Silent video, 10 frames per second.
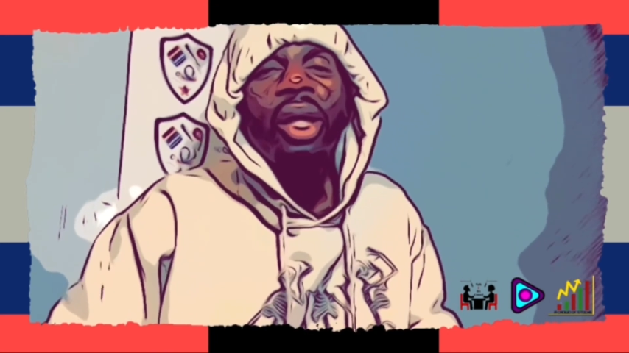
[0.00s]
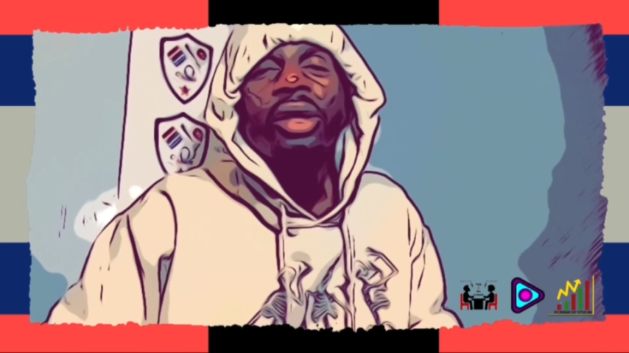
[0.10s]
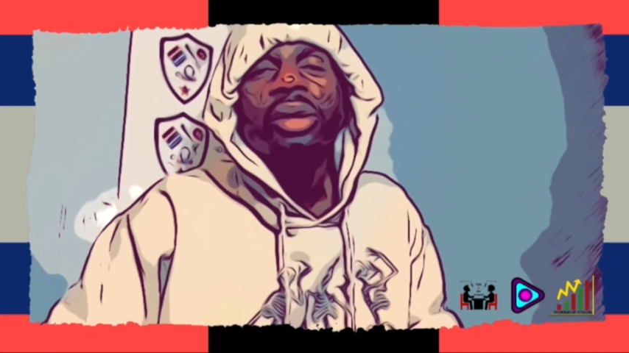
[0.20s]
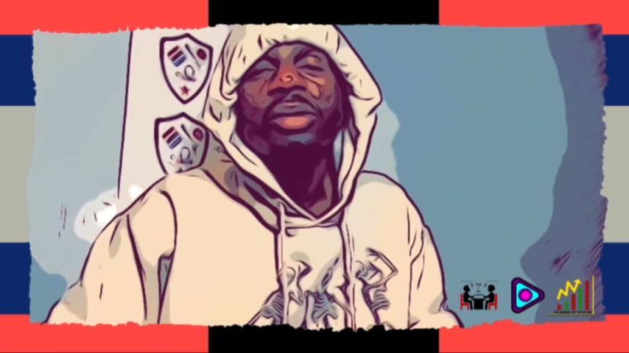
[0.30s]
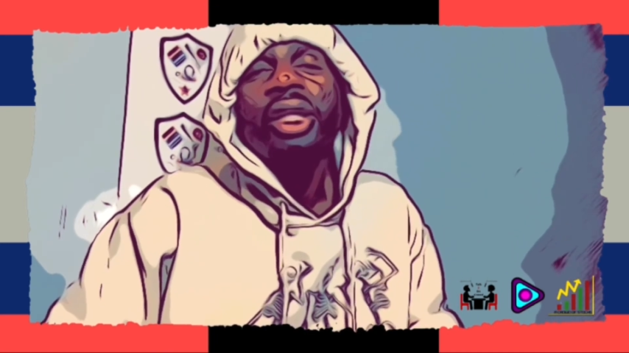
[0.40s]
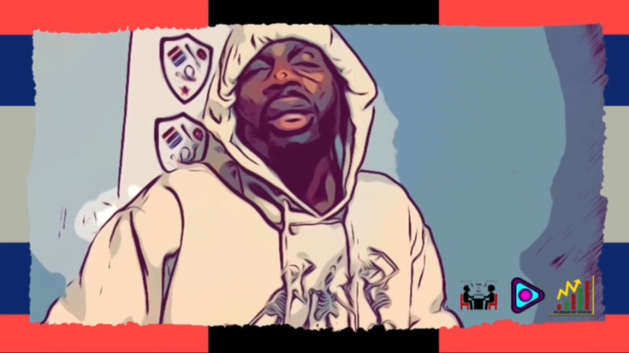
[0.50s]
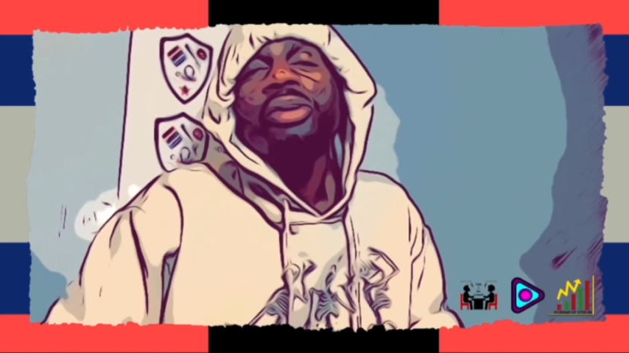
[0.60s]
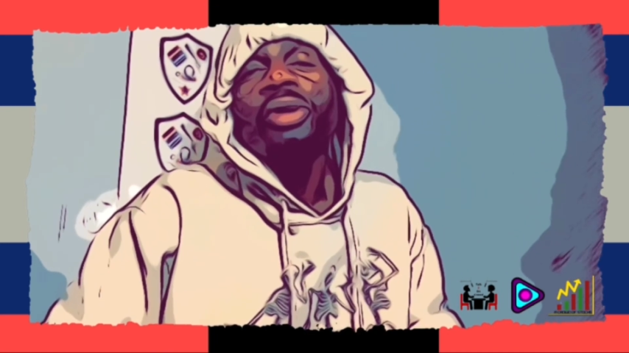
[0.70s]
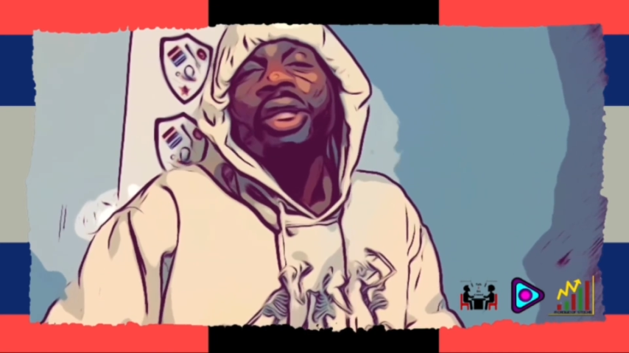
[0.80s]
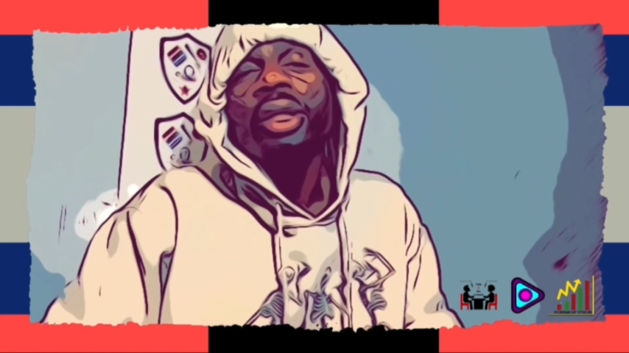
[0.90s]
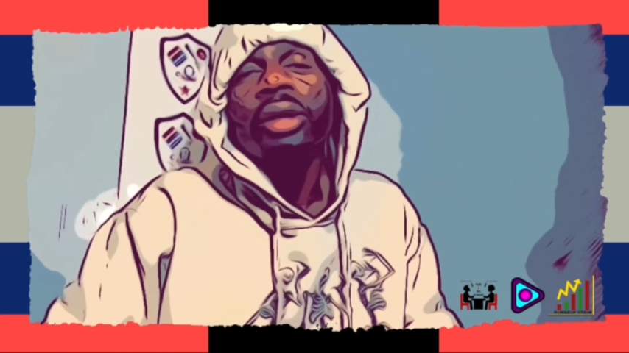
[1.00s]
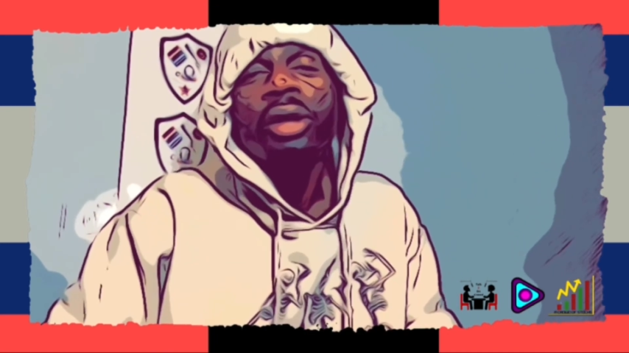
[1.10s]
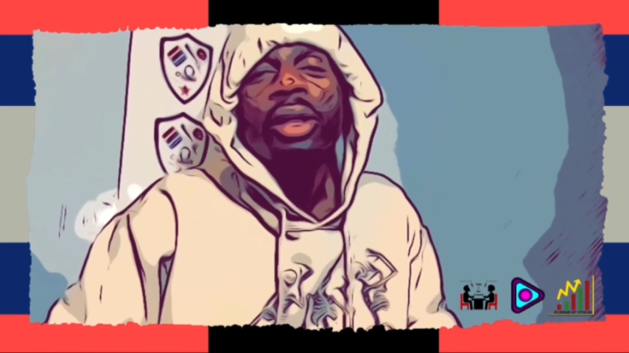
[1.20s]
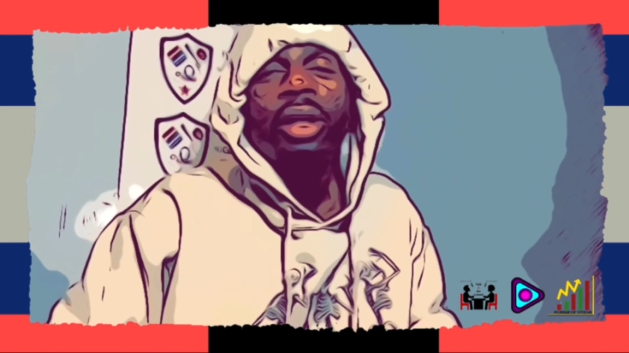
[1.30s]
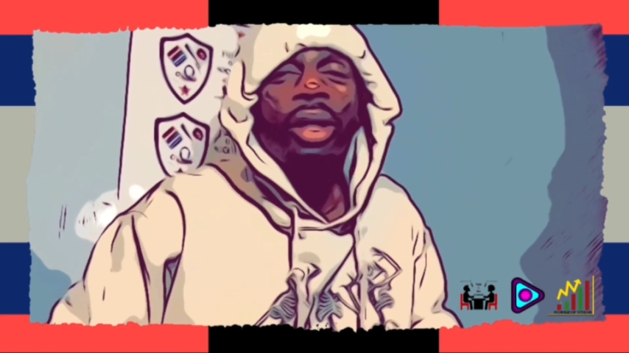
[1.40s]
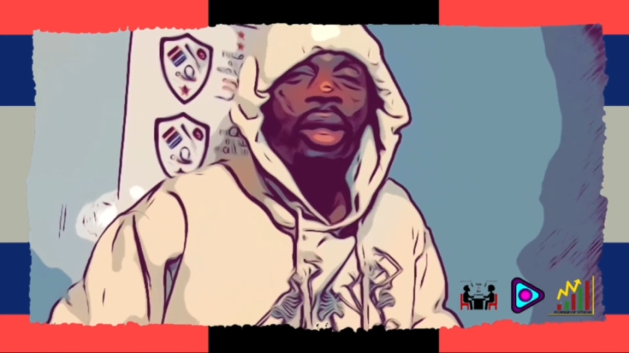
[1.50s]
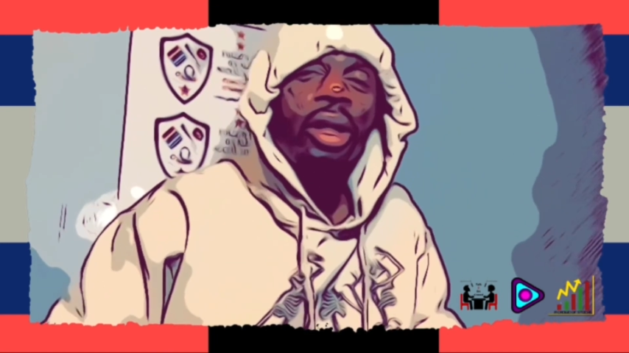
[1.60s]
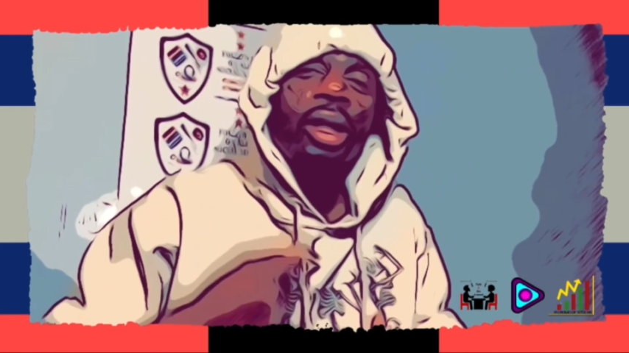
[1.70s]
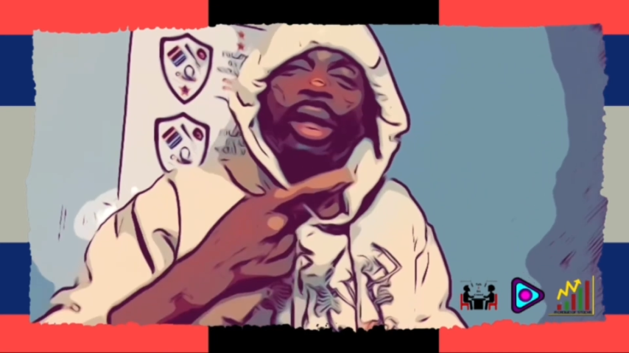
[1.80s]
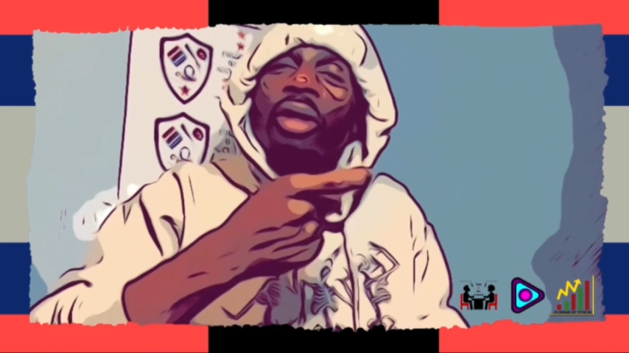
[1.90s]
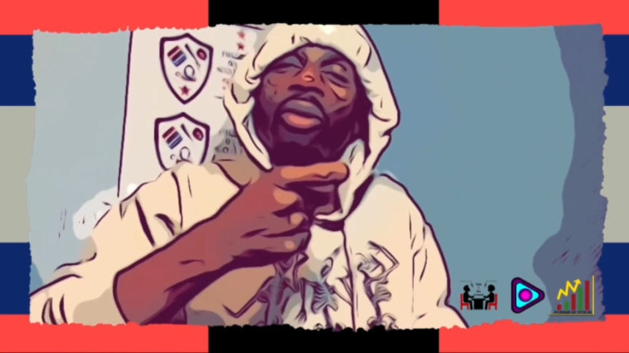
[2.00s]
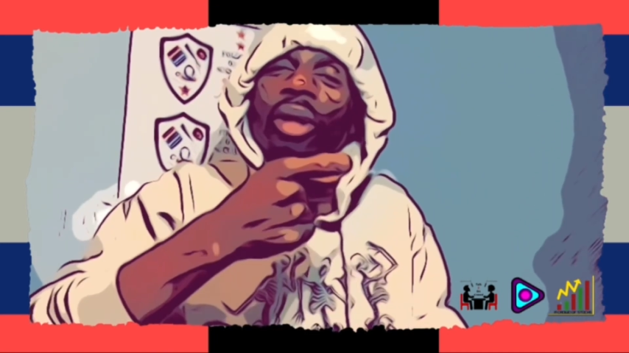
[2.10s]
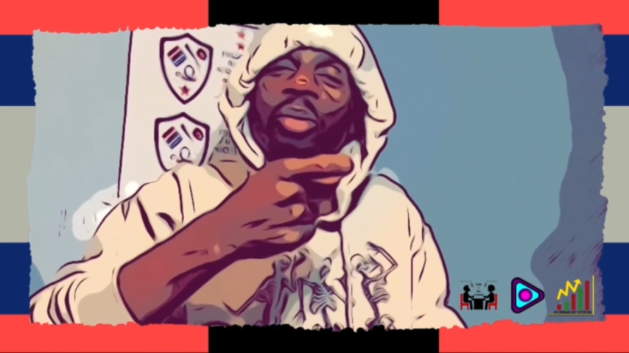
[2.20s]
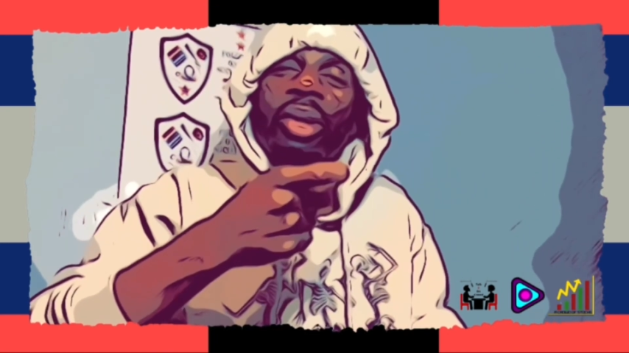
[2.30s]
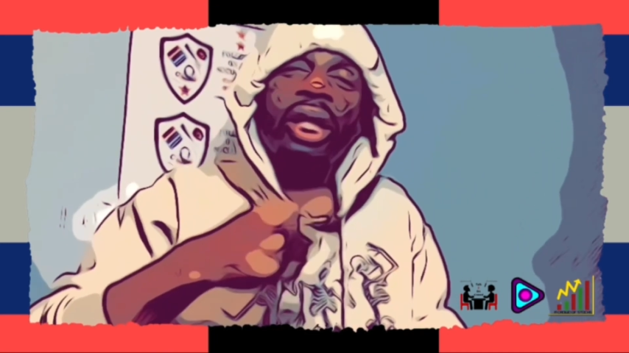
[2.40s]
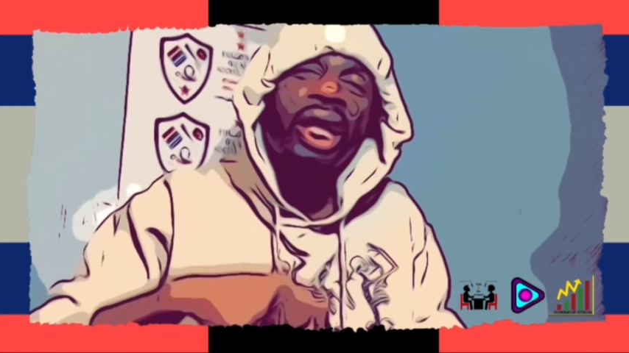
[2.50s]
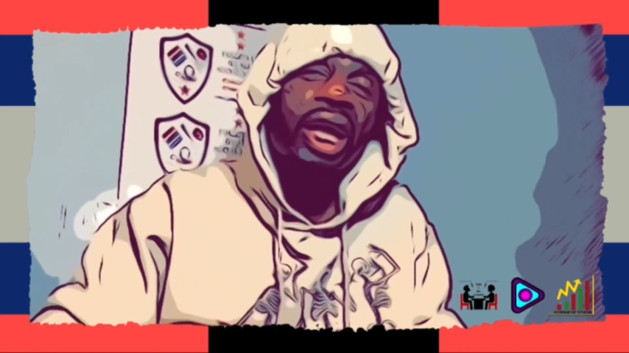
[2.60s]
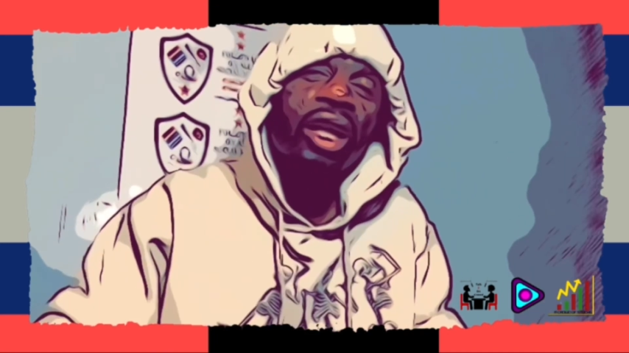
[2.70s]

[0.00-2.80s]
hey, sometimes you get caught up in